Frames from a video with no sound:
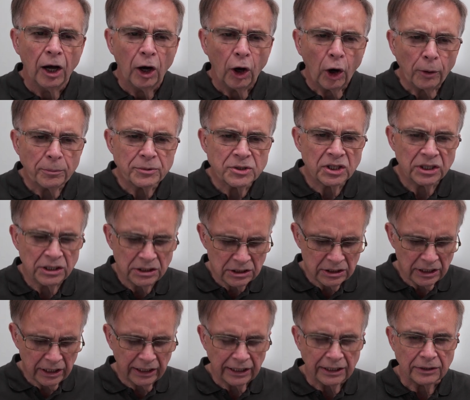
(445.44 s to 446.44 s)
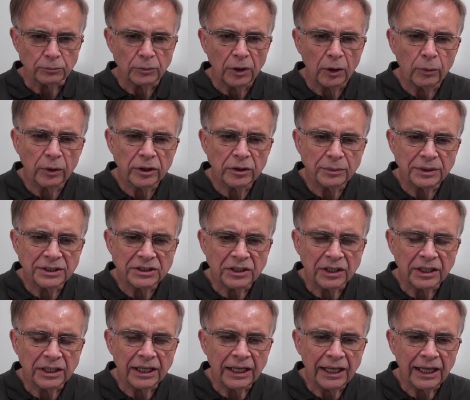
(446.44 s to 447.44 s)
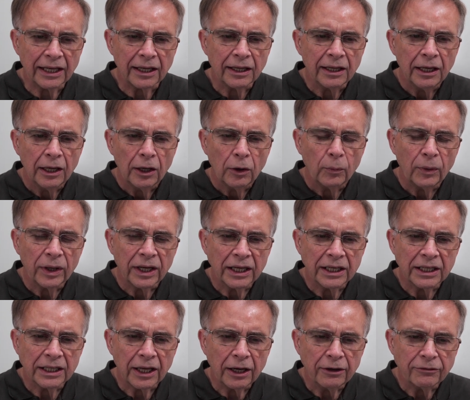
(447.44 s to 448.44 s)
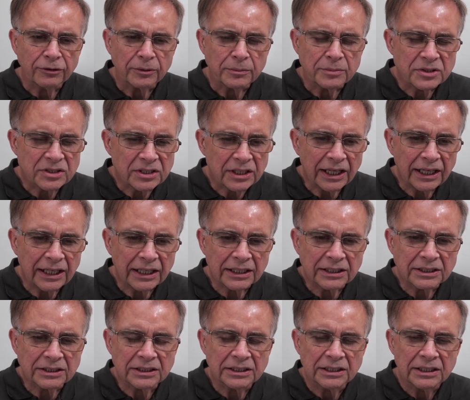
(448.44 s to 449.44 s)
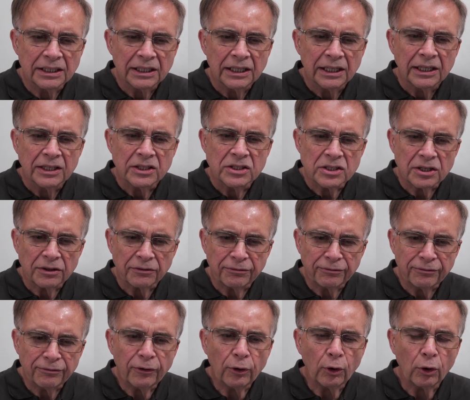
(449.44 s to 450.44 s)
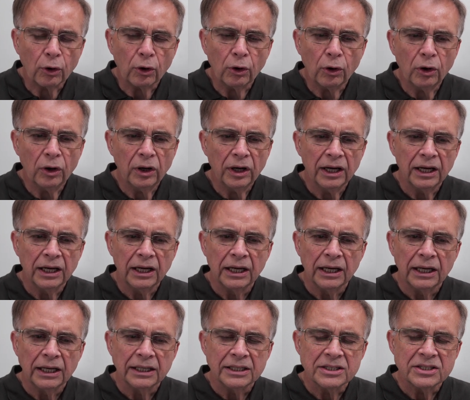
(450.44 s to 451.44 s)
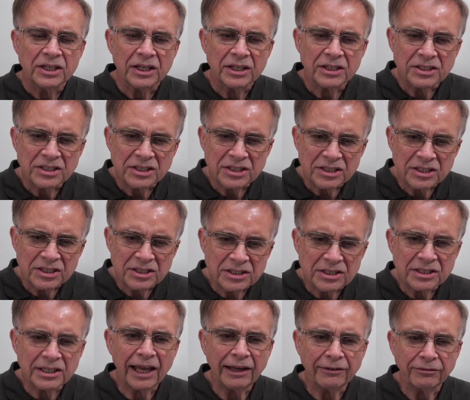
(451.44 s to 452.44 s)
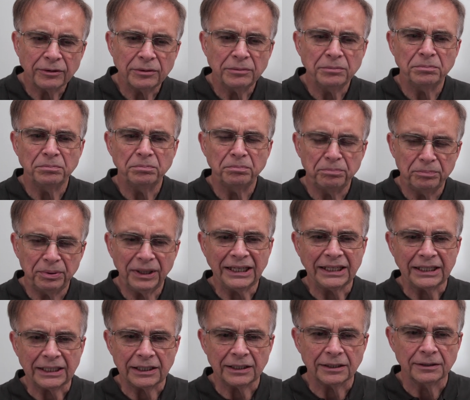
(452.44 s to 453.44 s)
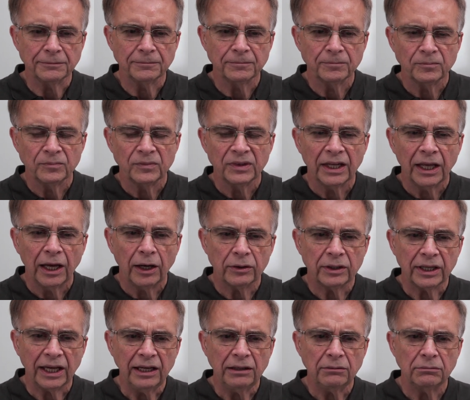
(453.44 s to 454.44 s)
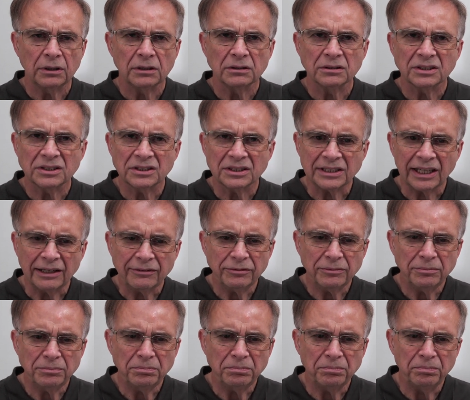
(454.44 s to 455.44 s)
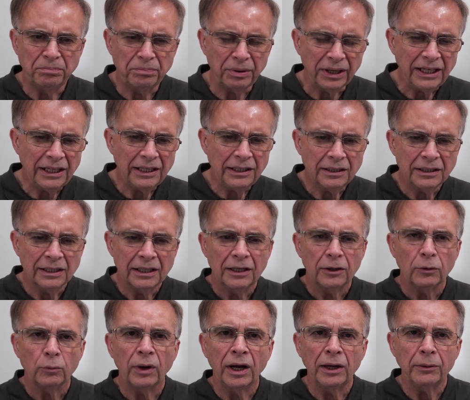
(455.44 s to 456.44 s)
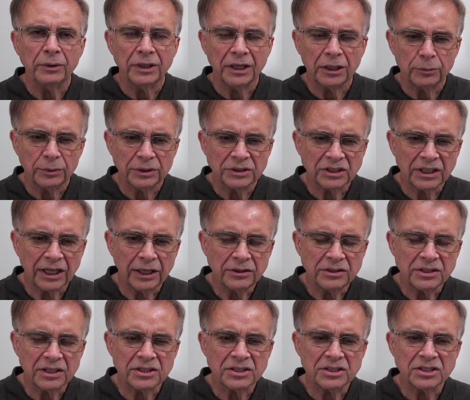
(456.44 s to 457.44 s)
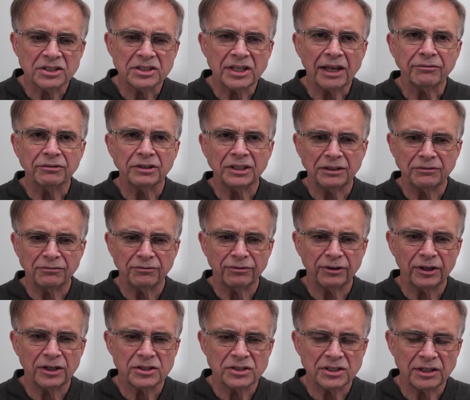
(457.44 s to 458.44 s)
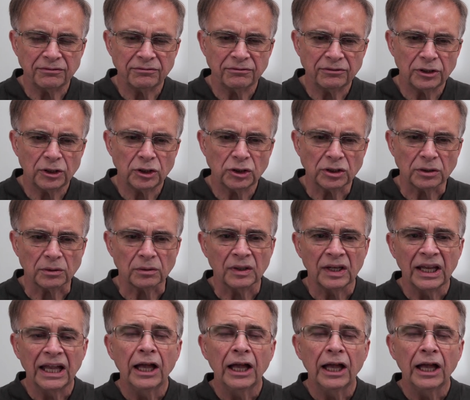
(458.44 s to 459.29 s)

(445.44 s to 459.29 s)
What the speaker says: Option 9, well, what are we doing here? We're going to go from 6 to 4 to 7B. Okay, well, 7B, why would I want to go to 7 in first inversion?